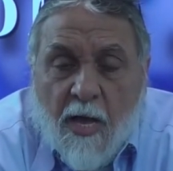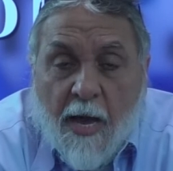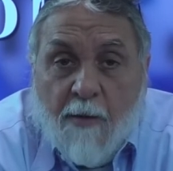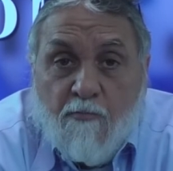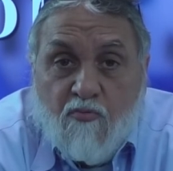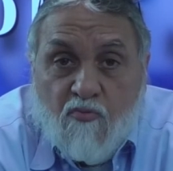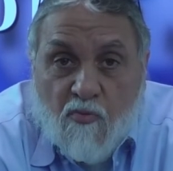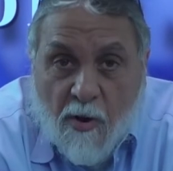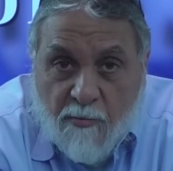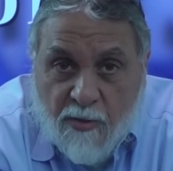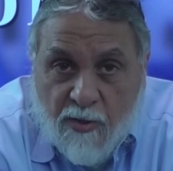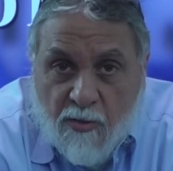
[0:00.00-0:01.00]
I
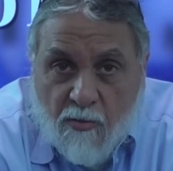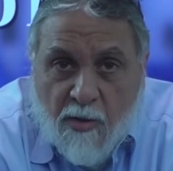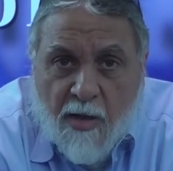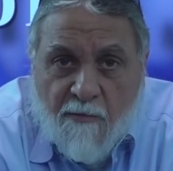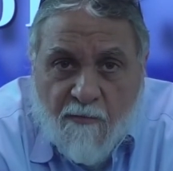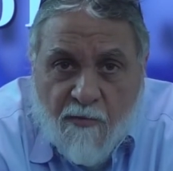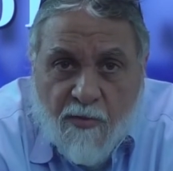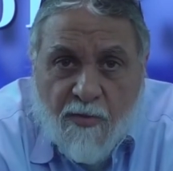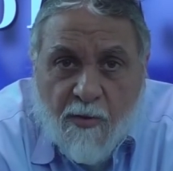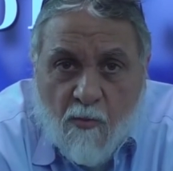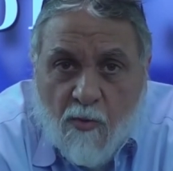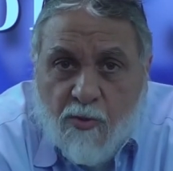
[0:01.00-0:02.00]
promise you,
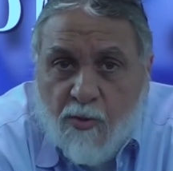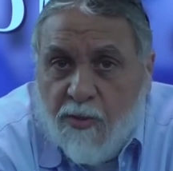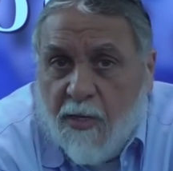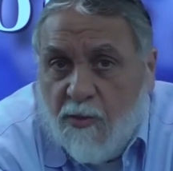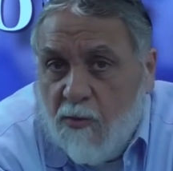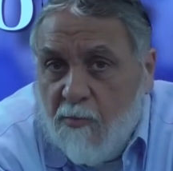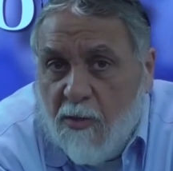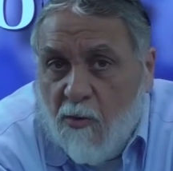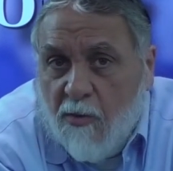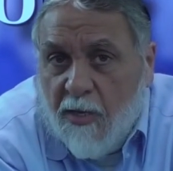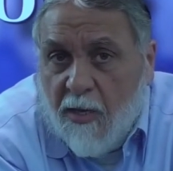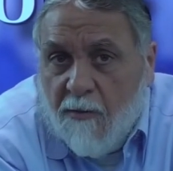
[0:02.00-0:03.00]
everything will turn out to be
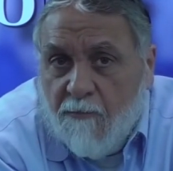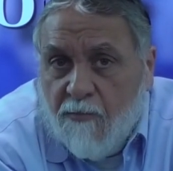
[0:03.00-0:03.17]
okay.